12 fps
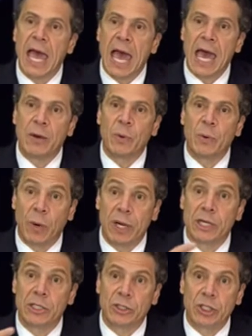And we
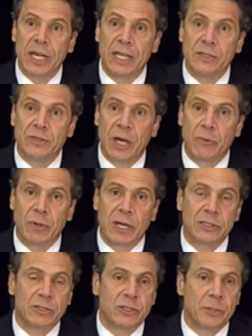wanted to change that
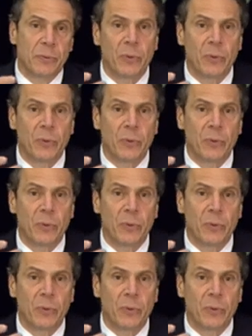relationship.